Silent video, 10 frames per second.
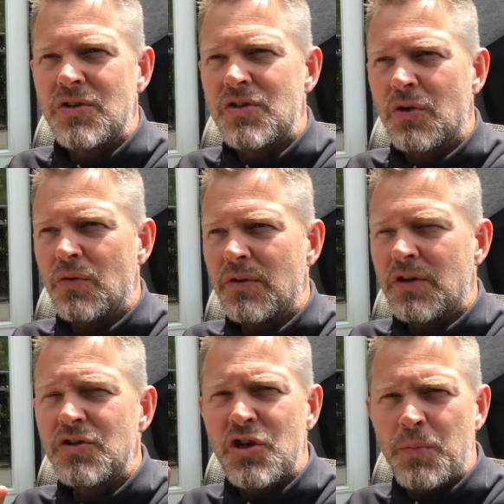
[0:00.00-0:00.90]
So
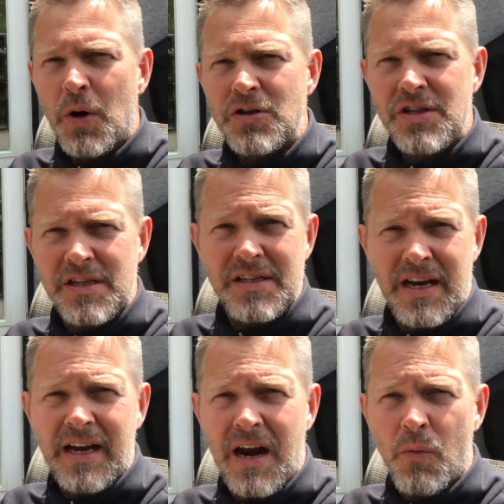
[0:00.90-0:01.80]
there's two parts to this
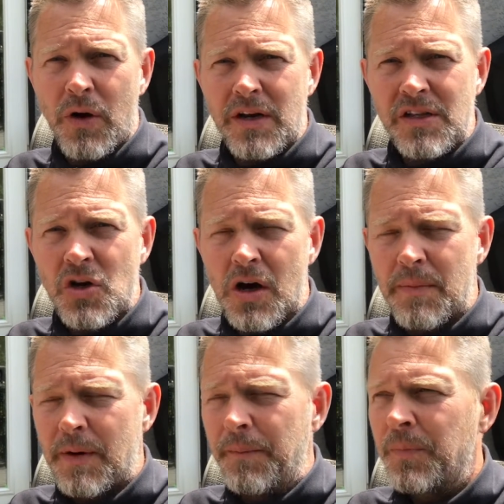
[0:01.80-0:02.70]
that I kind of wanted to talk
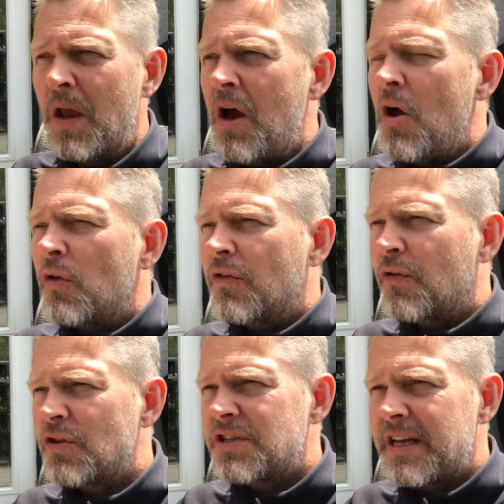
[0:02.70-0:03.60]
about. The
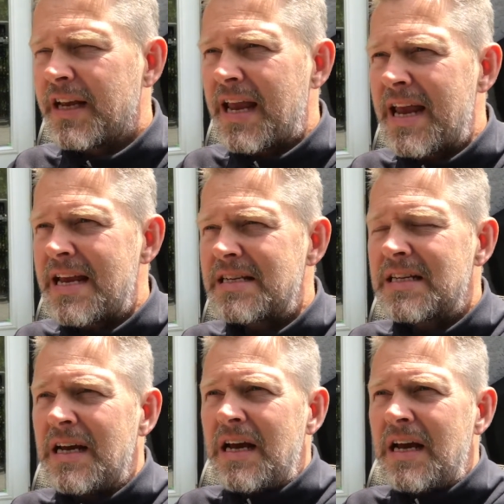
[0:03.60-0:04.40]
first thing is